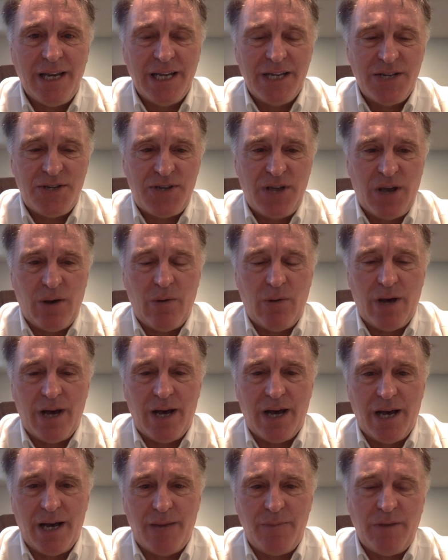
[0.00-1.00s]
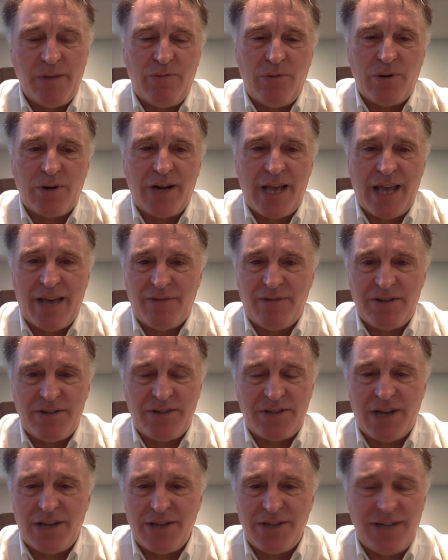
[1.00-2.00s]
So if we're going to have a
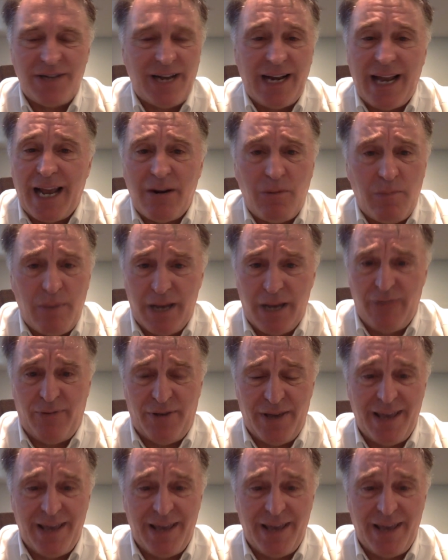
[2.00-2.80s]
discussion, and I don't mind